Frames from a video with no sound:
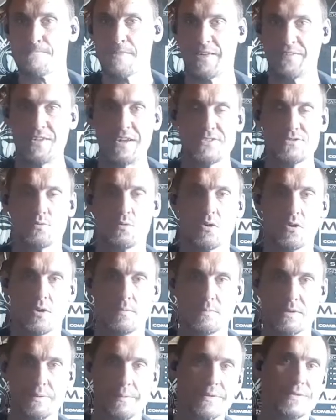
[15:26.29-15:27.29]
that's what
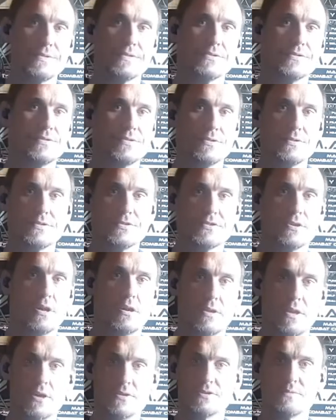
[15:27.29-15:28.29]
I'm limited to. So
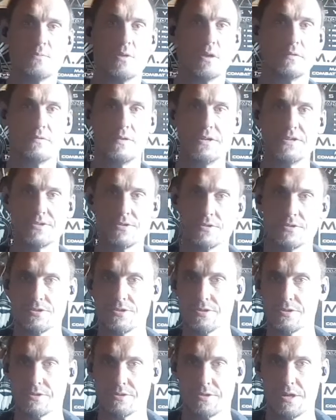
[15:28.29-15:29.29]
those are my
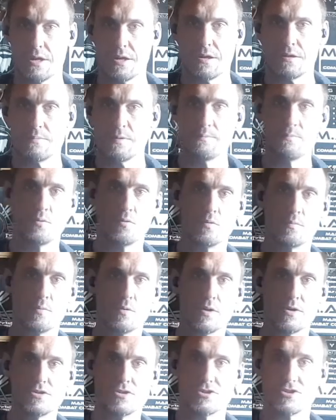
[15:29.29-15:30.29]
resources. I'm a poor
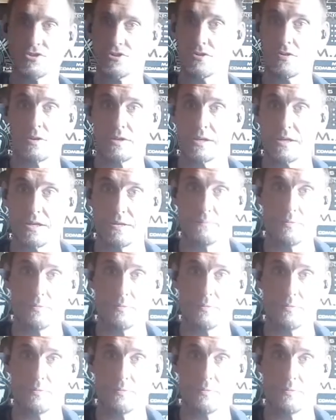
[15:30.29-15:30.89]
boy just trying to get